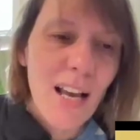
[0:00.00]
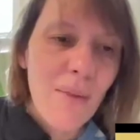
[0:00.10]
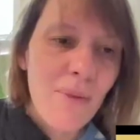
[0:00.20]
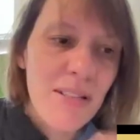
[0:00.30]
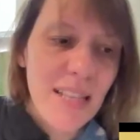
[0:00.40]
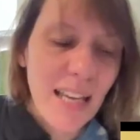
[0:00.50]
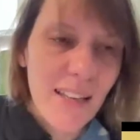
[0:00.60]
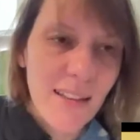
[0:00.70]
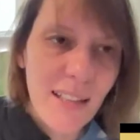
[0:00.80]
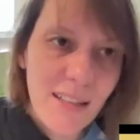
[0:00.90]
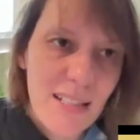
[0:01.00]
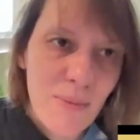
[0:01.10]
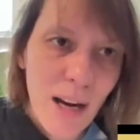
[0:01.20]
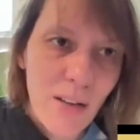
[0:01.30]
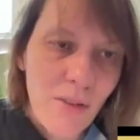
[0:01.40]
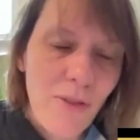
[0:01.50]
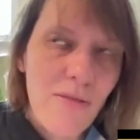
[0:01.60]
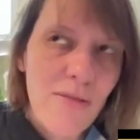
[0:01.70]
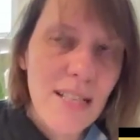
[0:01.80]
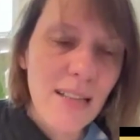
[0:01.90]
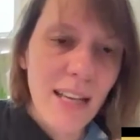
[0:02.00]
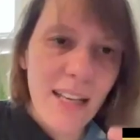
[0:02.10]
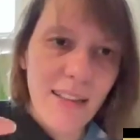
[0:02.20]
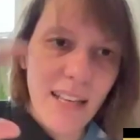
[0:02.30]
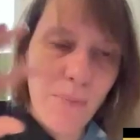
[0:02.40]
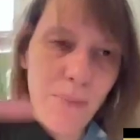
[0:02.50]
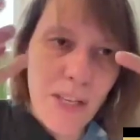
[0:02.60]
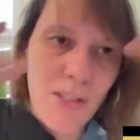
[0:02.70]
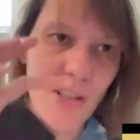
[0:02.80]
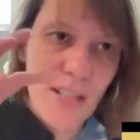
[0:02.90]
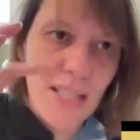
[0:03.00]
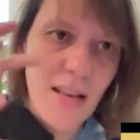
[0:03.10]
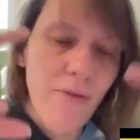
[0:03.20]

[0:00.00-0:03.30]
because they can take the smartphones and they can take pictures